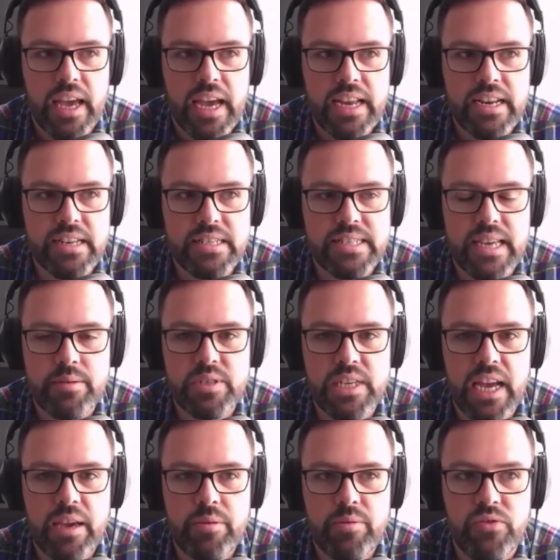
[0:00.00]
And at the same
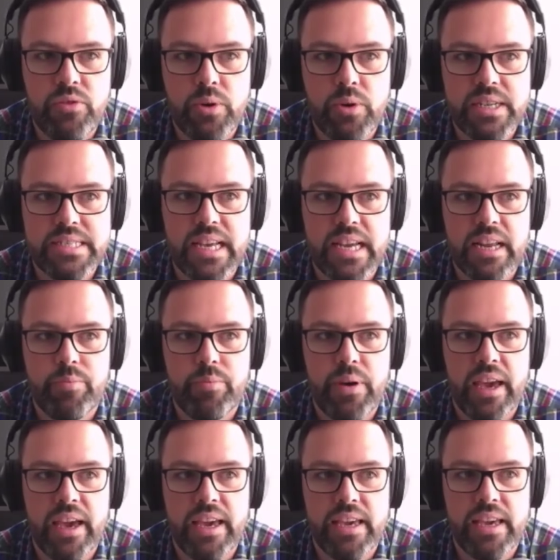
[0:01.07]
time, if you want to set up
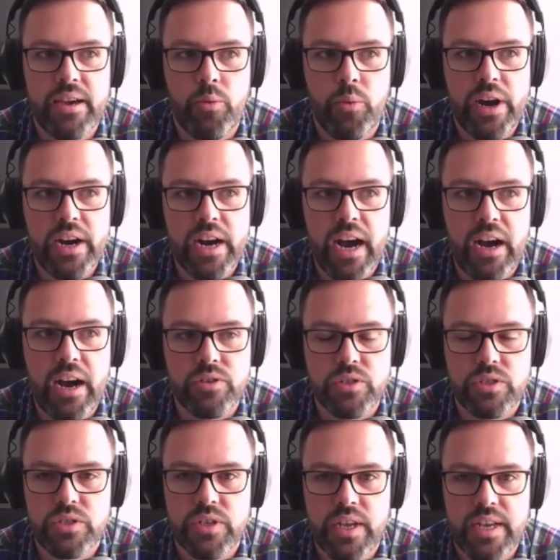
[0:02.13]
a
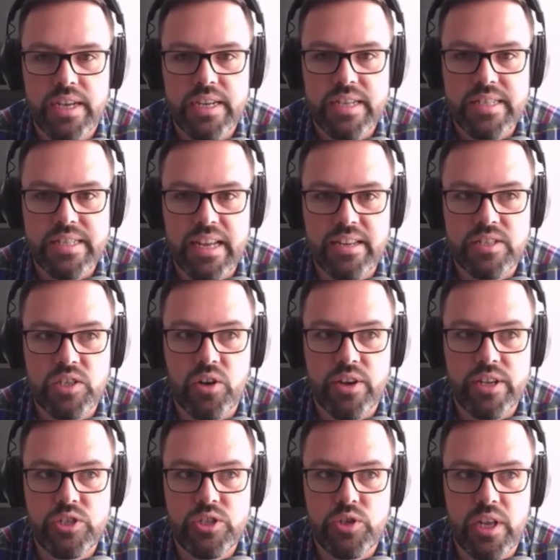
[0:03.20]
warehouse that is
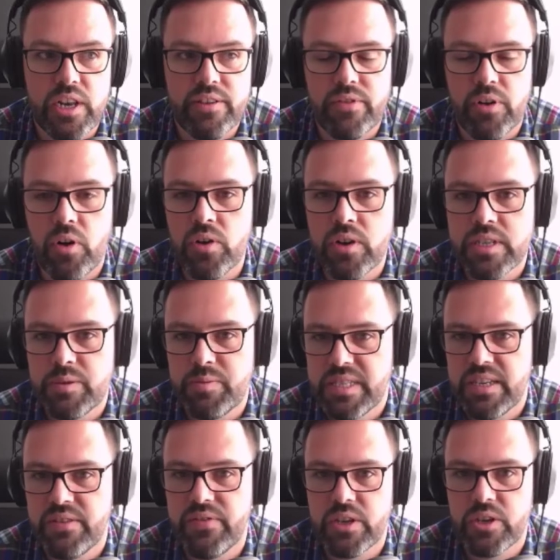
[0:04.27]
going to deliver only
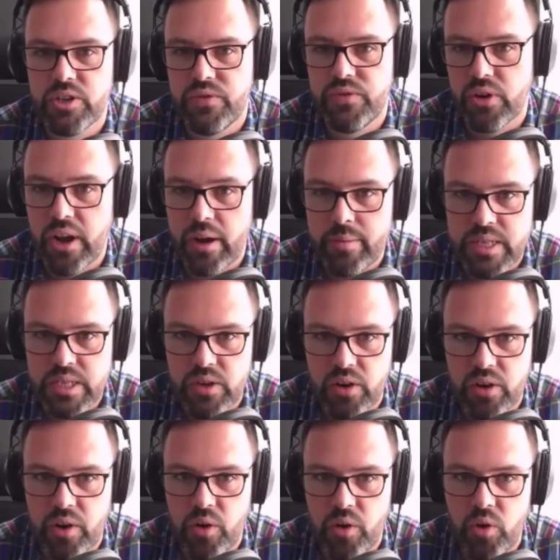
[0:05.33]
specific goods for
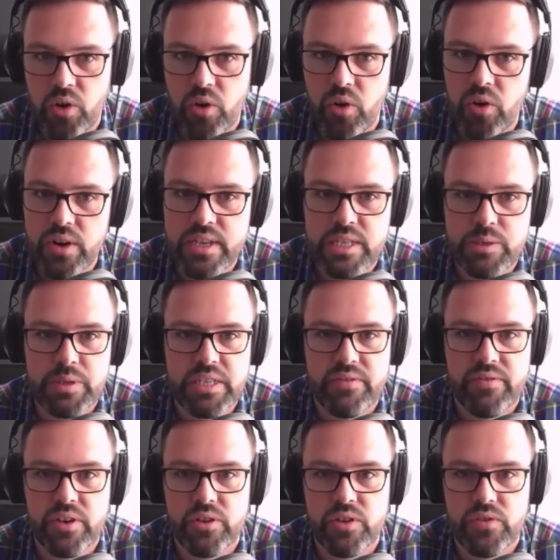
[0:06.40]
Amazon or only
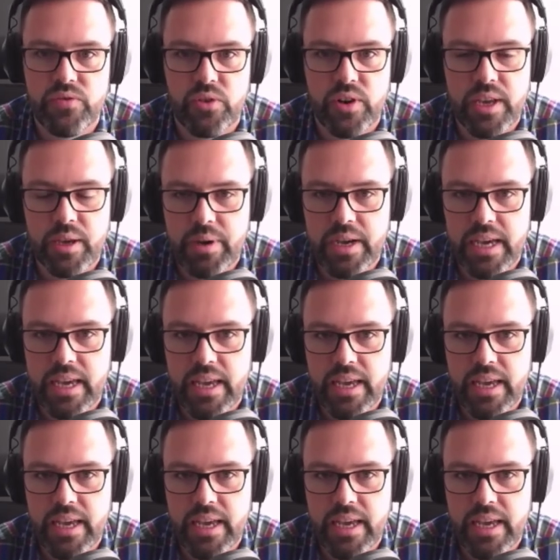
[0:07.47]
specific goods for eBay,